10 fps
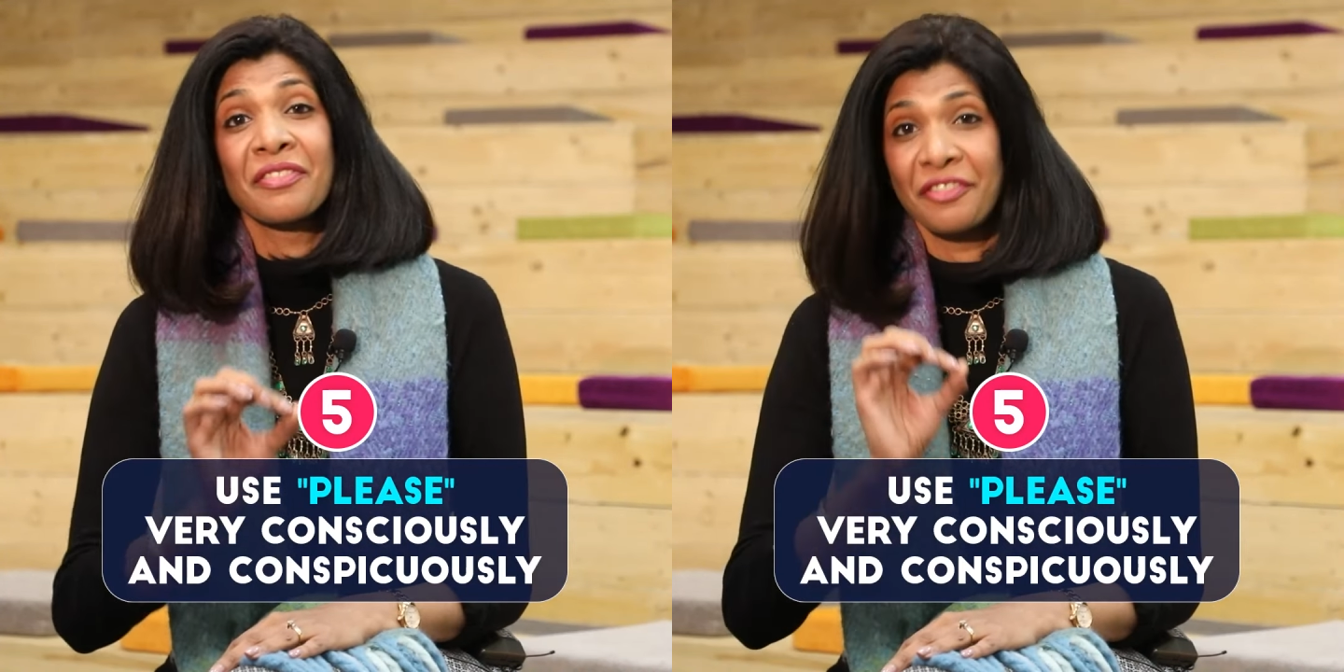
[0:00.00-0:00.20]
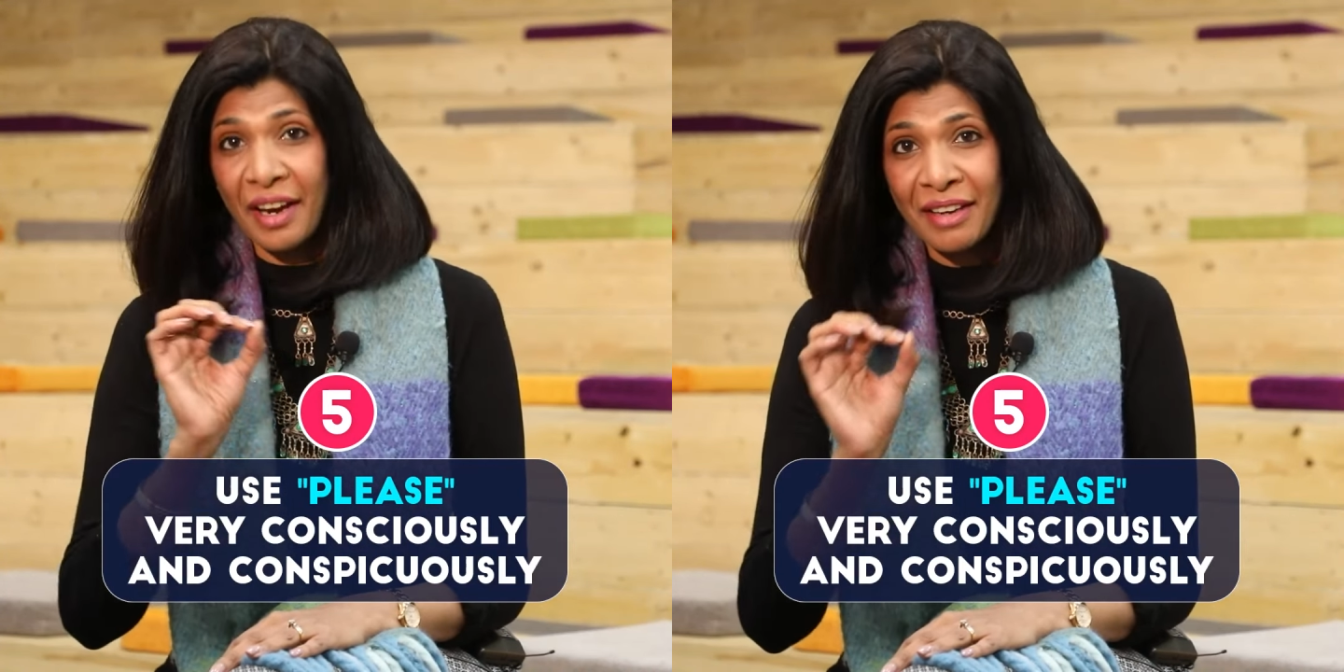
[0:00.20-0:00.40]

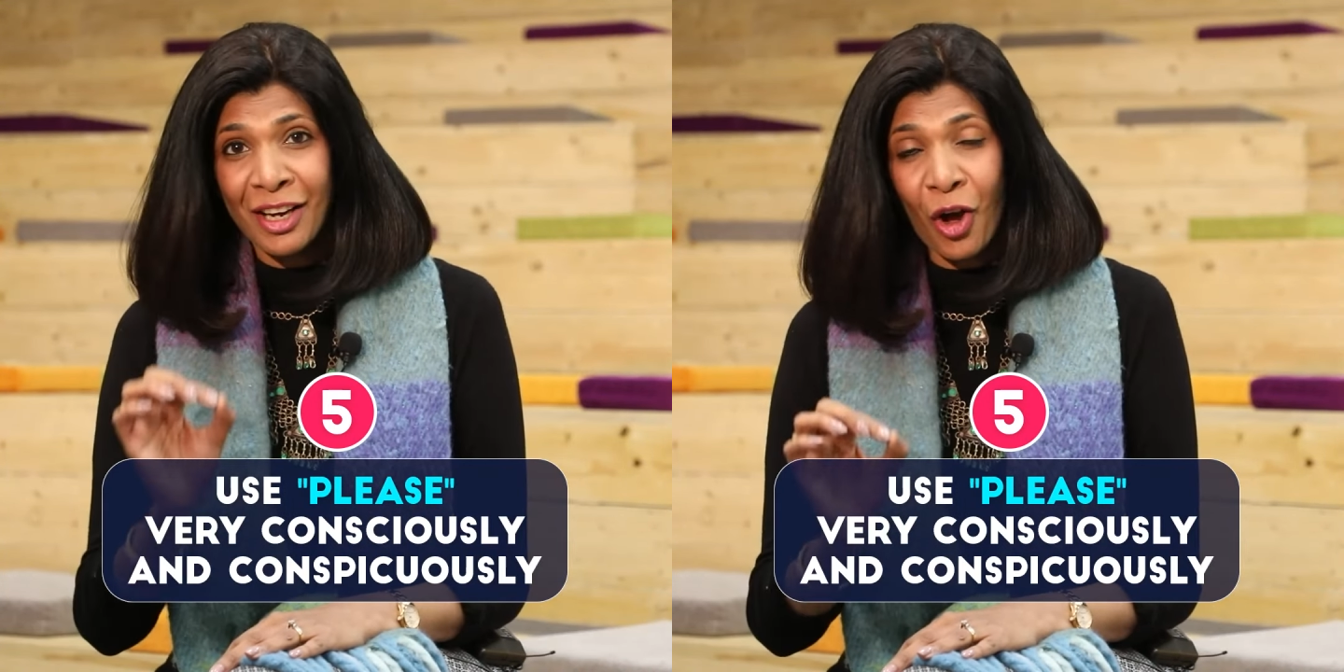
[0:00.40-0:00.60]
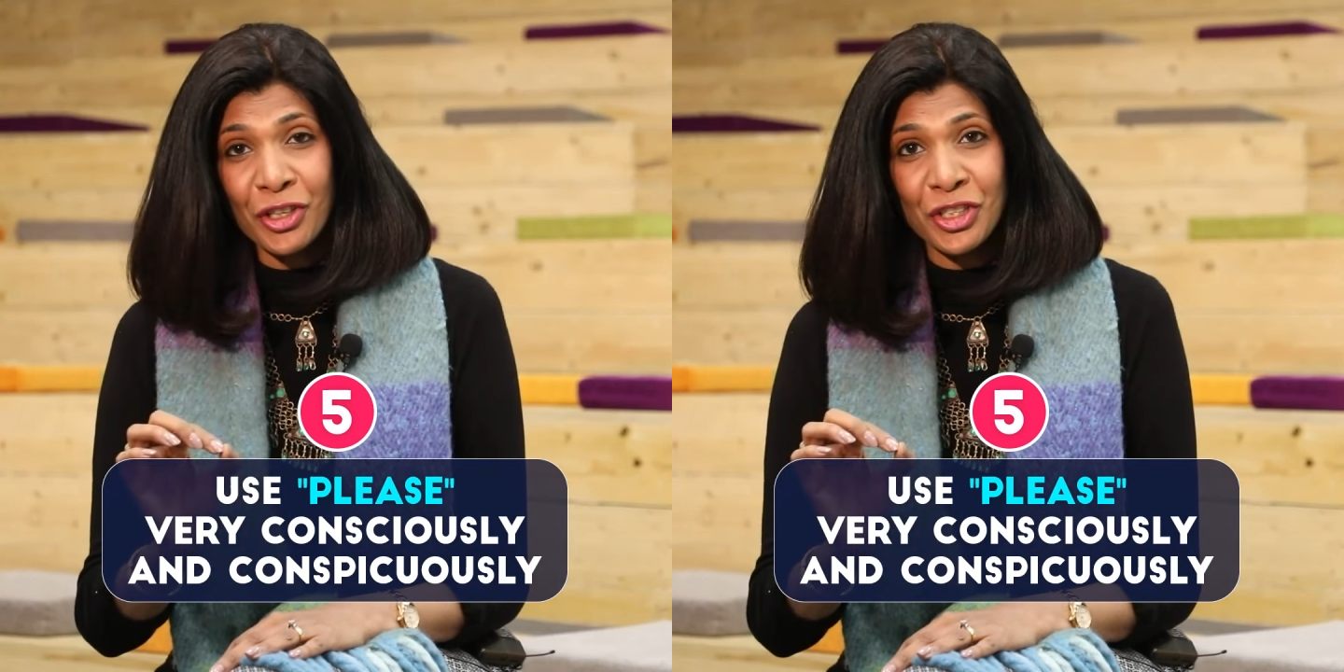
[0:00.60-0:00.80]
very
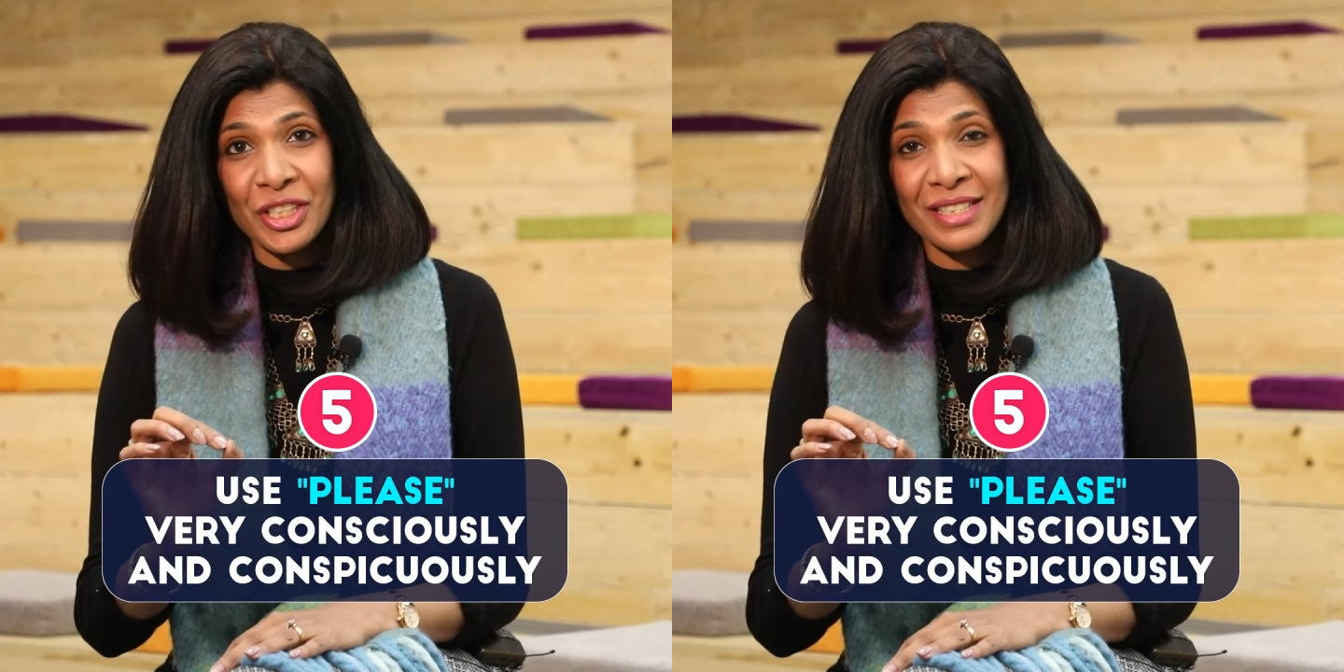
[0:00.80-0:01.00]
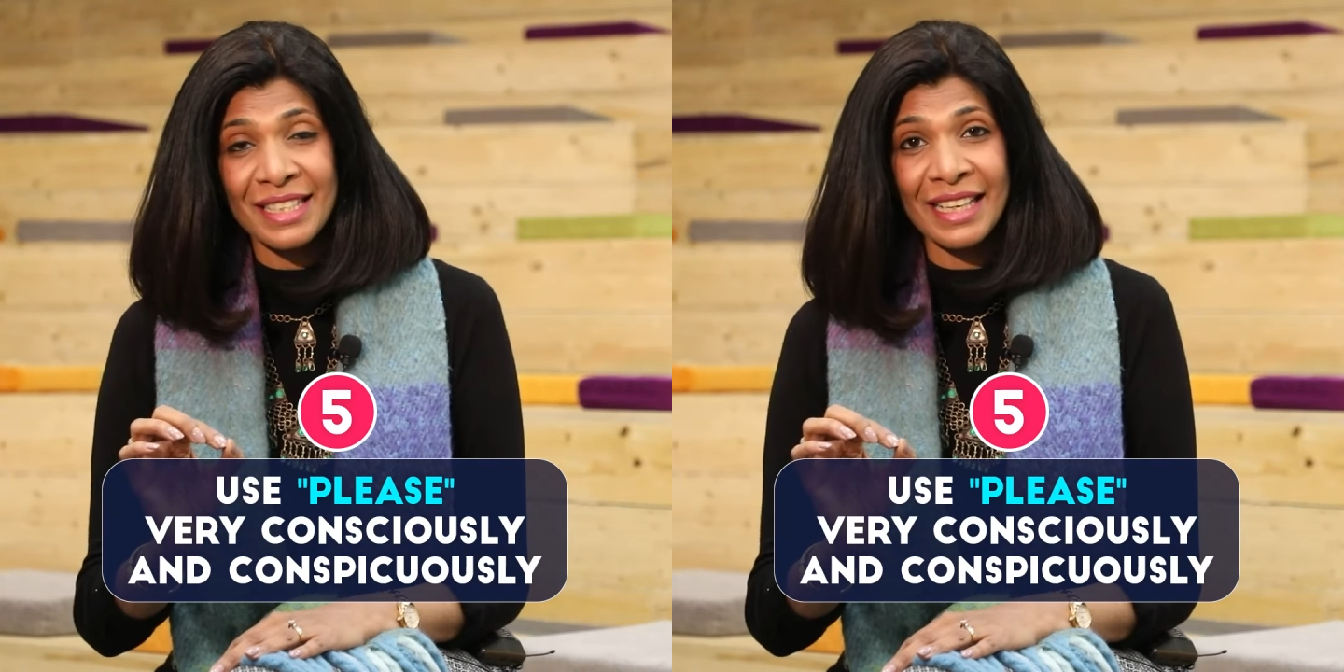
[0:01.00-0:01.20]

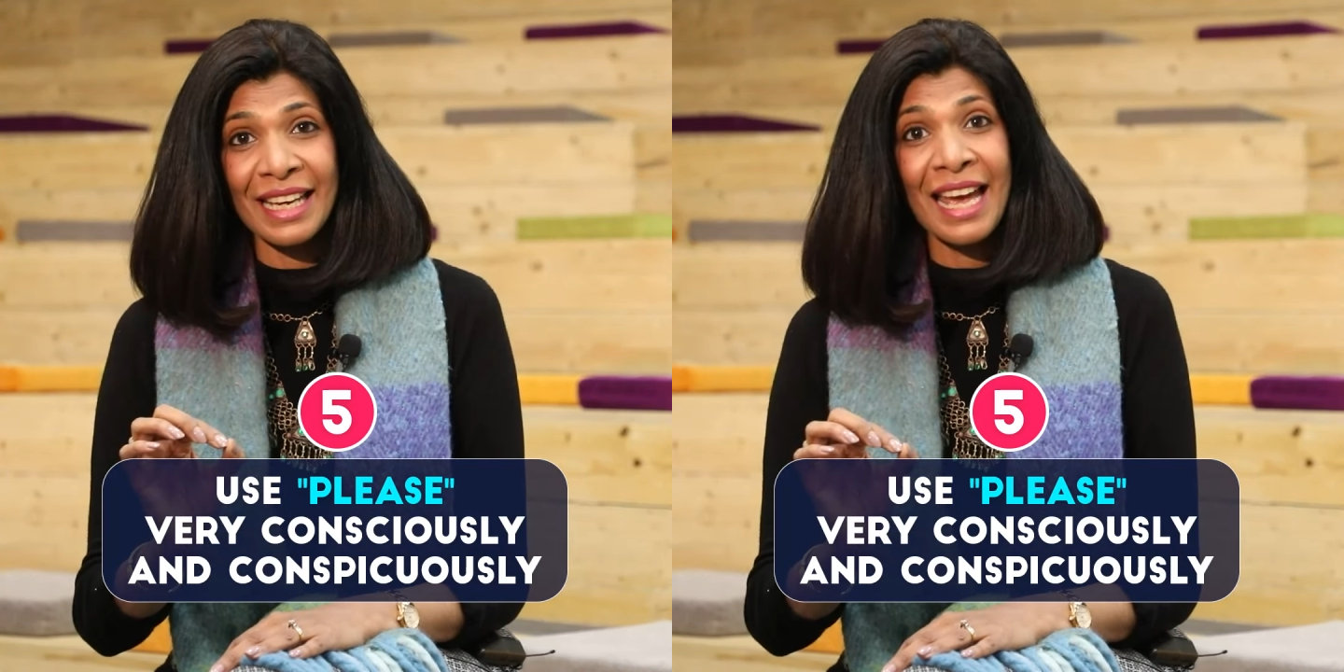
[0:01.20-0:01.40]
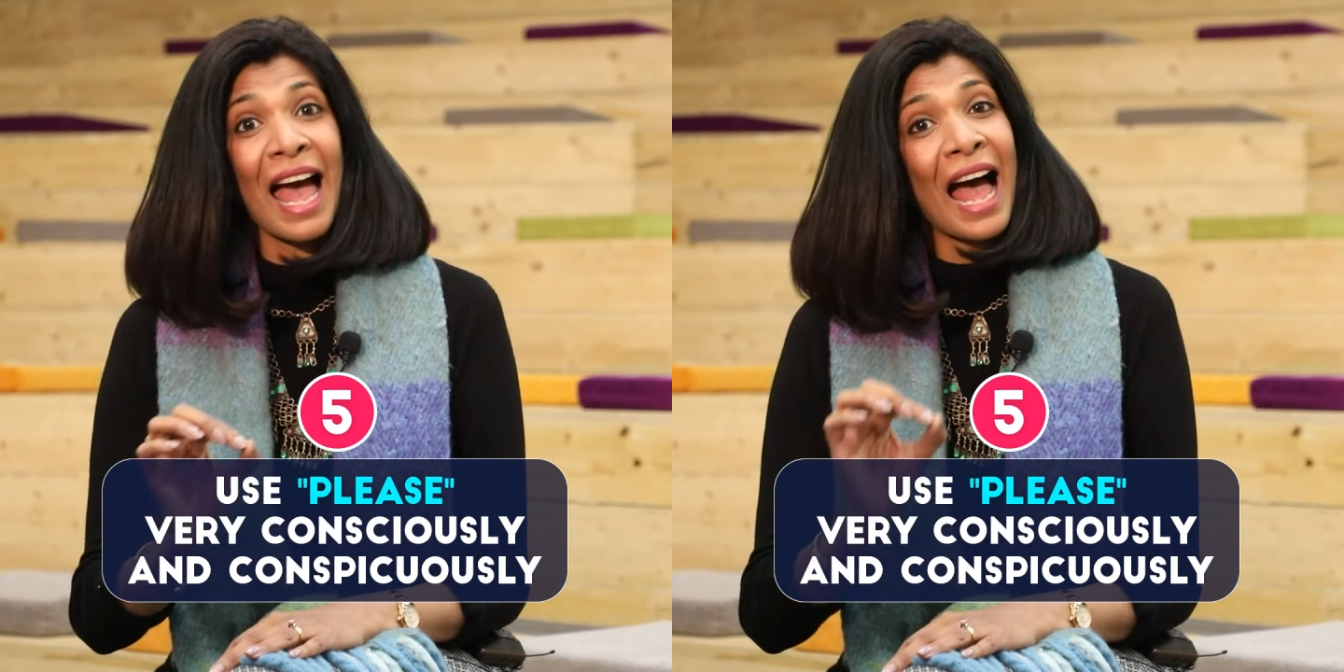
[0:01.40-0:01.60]
consciously